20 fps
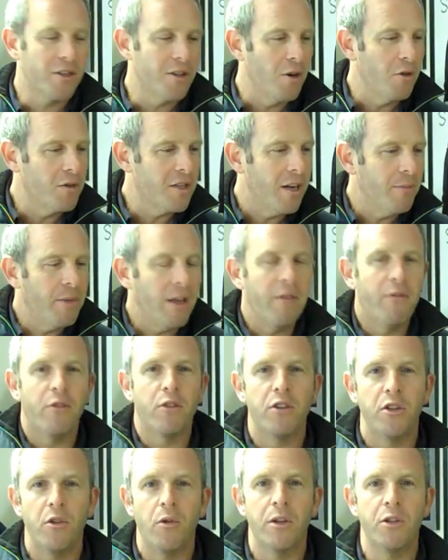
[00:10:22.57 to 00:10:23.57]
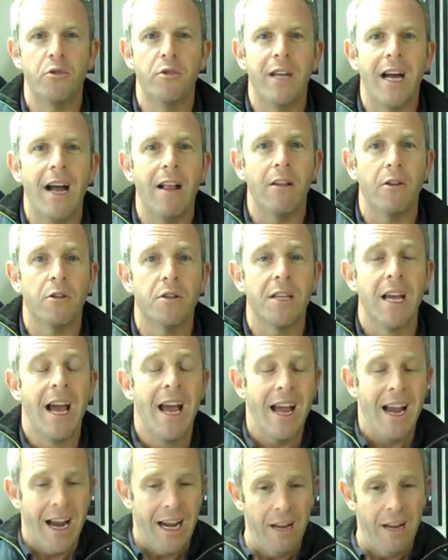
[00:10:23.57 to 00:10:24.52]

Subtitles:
So something for $200,